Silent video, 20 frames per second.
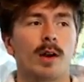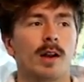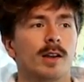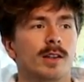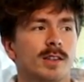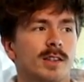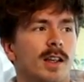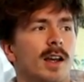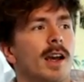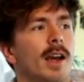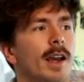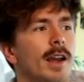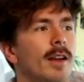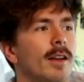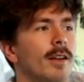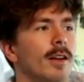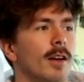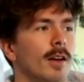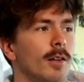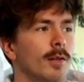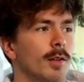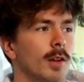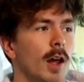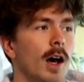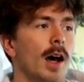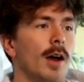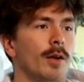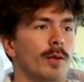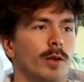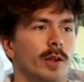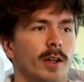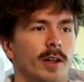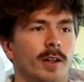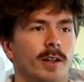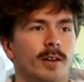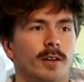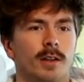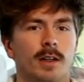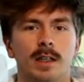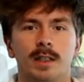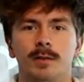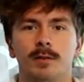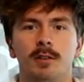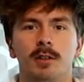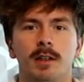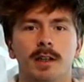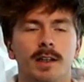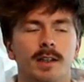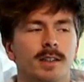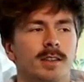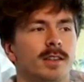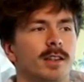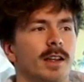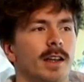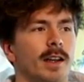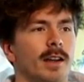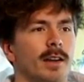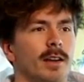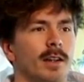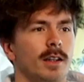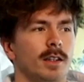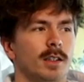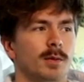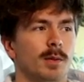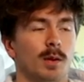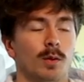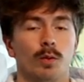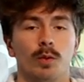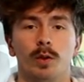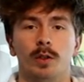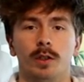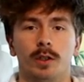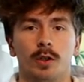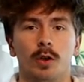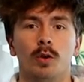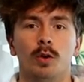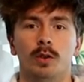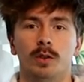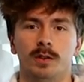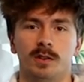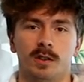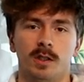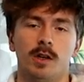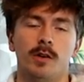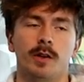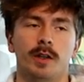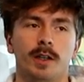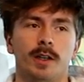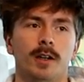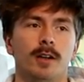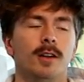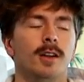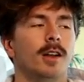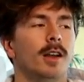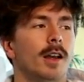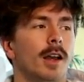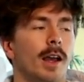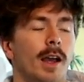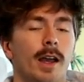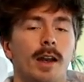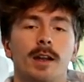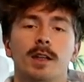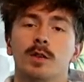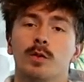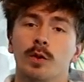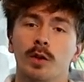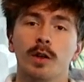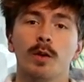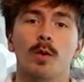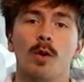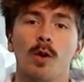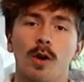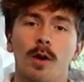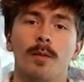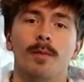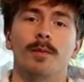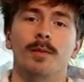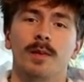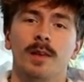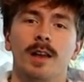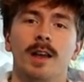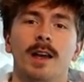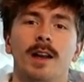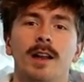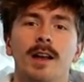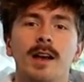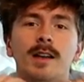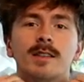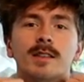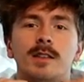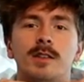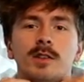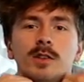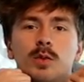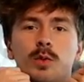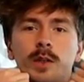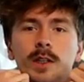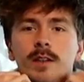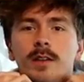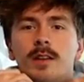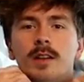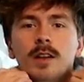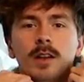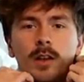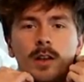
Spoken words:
went outside a lot in it the last few days, and it's been really cold and snowing here, and it's really warm, and it has this sweet